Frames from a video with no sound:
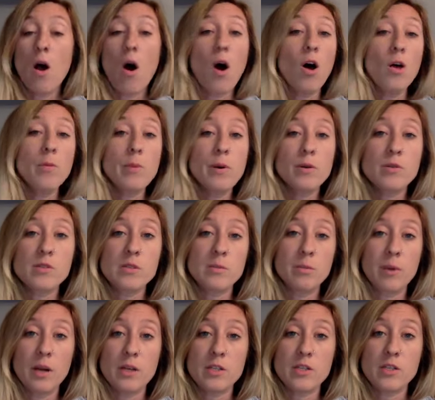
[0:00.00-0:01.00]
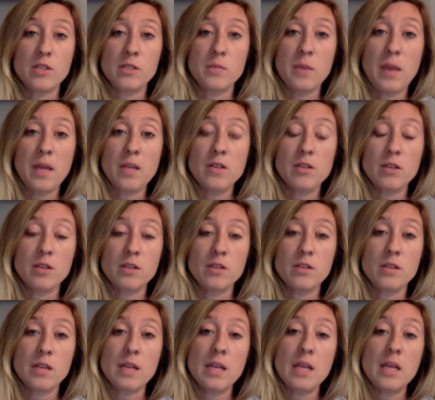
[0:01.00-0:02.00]
all post-impressionist
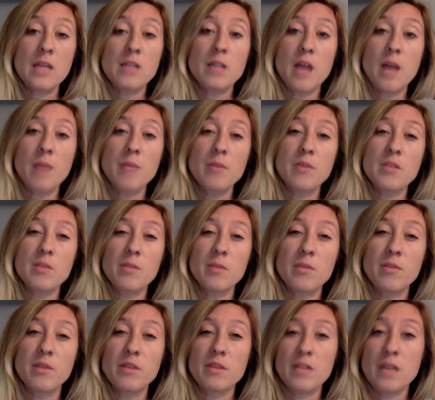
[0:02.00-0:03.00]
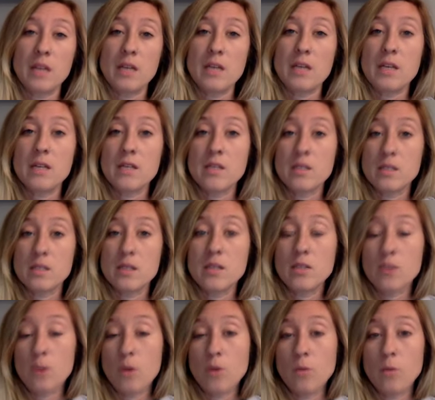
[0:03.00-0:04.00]
painters, and he adopted some of their techniques into
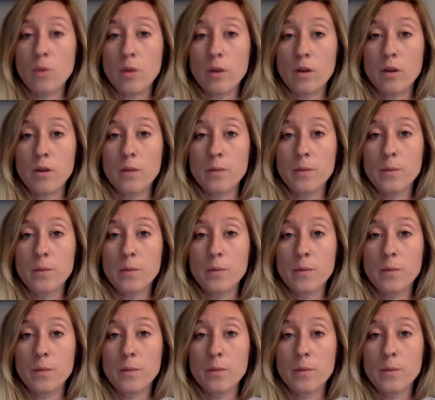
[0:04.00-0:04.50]
his own work.